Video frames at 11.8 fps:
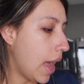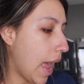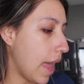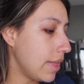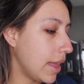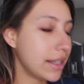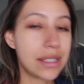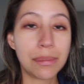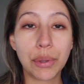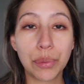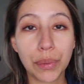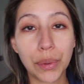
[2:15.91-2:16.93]
And then some
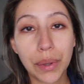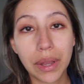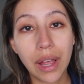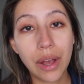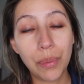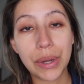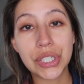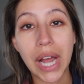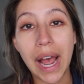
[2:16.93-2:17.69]
arugula, which